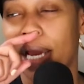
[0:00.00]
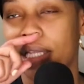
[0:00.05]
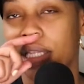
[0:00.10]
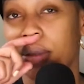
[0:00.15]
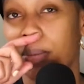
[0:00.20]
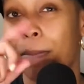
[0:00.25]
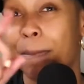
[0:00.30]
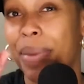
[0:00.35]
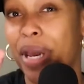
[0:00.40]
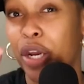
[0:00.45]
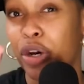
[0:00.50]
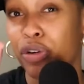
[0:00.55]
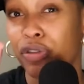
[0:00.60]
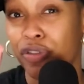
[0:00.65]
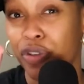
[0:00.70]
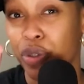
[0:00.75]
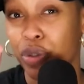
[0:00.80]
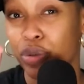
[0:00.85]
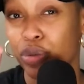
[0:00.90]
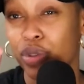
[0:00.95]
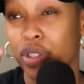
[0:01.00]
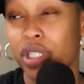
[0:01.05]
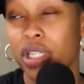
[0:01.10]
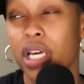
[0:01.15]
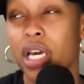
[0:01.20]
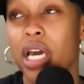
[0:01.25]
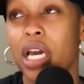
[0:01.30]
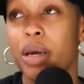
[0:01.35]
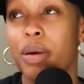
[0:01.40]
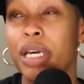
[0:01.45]
the better views.
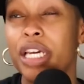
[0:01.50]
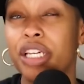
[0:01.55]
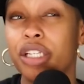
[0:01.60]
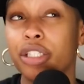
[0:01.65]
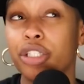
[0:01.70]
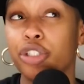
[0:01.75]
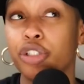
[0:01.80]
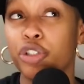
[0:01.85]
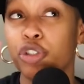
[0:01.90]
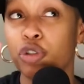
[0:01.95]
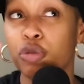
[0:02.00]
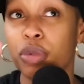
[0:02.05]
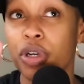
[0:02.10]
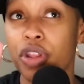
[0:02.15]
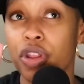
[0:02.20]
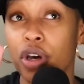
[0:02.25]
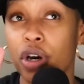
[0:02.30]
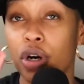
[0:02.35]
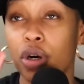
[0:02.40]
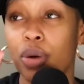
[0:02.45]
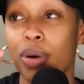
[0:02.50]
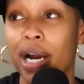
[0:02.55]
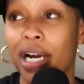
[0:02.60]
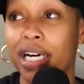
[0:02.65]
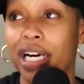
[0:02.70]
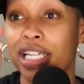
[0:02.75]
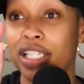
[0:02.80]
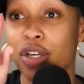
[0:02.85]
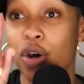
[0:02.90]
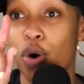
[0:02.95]
In Cuba, though, I
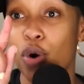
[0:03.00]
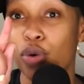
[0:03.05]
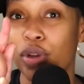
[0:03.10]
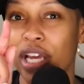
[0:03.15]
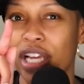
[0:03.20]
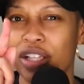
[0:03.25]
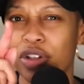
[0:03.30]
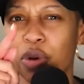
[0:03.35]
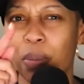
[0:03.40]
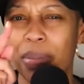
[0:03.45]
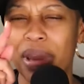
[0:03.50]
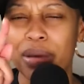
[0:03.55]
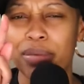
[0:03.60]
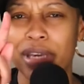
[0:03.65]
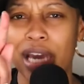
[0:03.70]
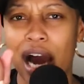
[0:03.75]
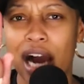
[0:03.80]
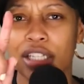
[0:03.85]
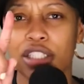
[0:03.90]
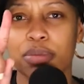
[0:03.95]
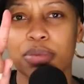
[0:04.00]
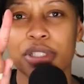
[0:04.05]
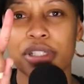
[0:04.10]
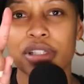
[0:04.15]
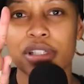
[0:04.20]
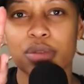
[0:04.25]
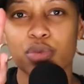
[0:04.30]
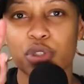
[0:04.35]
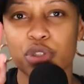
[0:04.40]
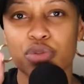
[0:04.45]
got to hold like a little baby
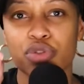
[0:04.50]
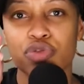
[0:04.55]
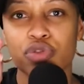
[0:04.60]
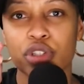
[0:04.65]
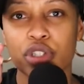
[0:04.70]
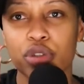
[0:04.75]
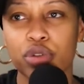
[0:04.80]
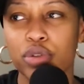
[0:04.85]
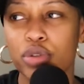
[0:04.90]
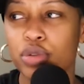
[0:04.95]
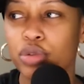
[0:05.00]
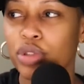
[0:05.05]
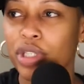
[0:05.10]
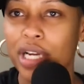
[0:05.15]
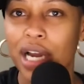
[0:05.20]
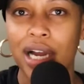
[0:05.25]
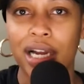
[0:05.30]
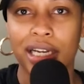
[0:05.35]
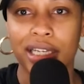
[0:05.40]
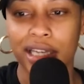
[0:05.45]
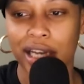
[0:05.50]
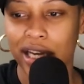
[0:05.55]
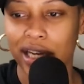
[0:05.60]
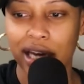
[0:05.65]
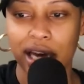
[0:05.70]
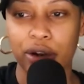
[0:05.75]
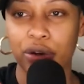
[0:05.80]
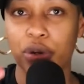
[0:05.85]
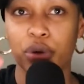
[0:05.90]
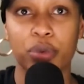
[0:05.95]
octopus, which was really cool. The guy, like, I
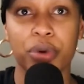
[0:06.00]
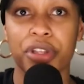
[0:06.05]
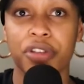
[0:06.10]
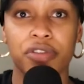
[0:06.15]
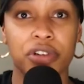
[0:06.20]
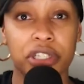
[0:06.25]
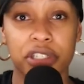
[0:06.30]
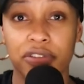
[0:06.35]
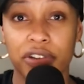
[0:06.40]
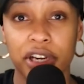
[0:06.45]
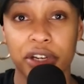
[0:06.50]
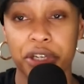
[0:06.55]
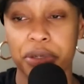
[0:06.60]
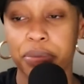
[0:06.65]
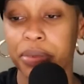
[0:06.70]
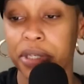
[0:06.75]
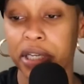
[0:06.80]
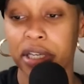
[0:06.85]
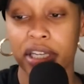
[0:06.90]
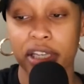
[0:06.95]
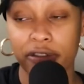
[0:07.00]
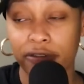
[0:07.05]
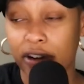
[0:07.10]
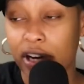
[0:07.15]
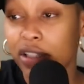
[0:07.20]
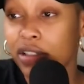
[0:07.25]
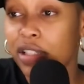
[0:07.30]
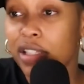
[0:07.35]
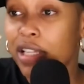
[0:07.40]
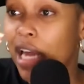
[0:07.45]
don't know where the fuck he found it, but he found
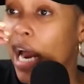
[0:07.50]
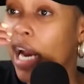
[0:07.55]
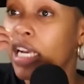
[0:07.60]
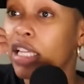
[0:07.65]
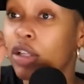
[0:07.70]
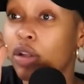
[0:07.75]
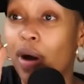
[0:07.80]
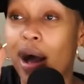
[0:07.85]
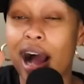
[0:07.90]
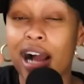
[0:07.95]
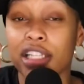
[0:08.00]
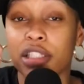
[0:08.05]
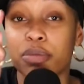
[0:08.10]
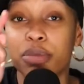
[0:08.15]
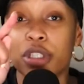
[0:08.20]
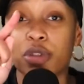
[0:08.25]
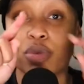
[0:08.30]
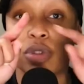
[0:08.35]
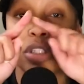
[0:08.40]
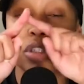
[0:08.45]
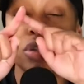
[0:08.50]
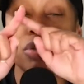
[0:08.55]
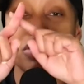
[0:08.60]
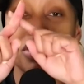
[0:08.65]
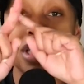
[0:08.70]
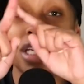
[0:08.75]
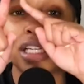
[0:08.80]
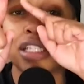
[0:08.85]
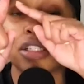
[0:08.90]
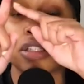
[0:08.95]
this tiny little octopus with the little
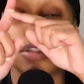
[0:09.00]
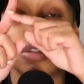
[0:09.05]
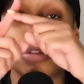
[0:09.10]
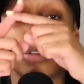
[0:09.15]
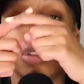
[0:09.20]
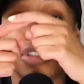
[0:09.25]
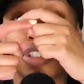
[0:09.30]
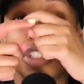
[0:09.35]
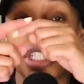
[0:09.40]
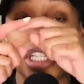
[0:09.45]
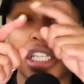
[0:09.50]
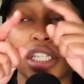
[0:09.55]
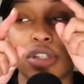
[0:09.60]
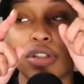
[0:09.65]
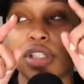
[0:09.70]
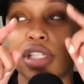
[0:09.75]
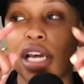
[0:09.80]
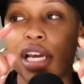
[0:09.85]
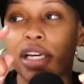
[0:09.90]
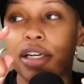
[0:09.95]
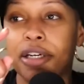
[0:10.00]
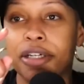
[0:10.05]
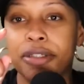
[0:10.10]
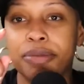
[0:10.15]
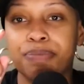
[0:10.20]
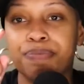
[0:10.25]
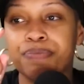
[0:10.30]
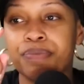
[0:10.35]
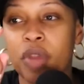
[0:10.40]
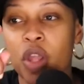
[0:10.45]
tentacles and shit. It looks like
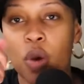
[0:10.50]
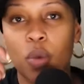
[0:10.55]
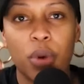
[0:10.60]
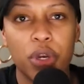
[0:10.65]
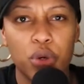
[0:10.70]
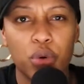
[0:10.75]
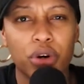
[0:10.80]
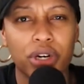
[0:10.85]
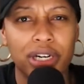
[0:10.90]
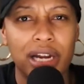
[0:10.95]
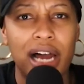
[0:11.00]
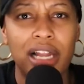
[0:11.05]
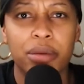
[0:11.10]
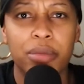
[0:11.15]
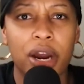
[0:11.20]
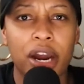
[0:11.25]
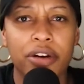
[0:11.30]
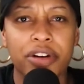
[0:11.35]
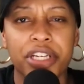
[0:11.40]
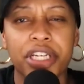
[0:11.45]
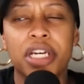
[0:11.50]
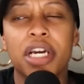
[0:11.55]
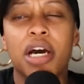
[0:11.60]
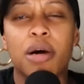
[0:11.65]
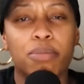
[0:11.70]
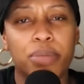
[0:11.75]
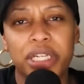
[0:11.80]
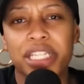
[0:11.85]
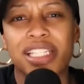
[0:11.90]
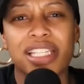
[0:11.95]
when you order calamari,
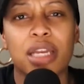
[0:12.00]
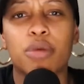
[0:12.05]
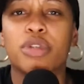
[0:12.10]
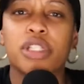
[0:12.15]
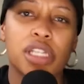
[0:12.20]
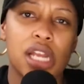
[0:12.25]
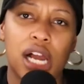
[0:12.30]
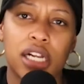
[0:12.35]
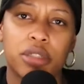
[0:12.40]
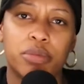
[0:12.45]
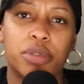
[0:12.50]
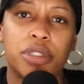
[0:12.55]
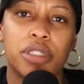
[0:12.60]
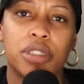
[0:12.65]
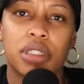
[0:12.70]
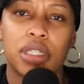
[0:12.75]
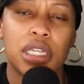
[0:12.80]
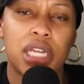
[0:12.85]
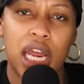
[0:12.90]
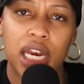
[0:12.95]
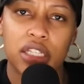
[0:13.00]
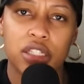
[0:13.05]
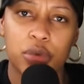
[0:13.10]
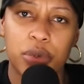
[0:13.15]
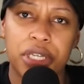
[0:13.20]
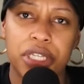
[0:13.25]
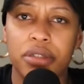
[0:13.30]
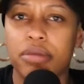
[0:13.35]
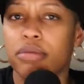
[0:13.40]
but he said it was an octopus and not a squid.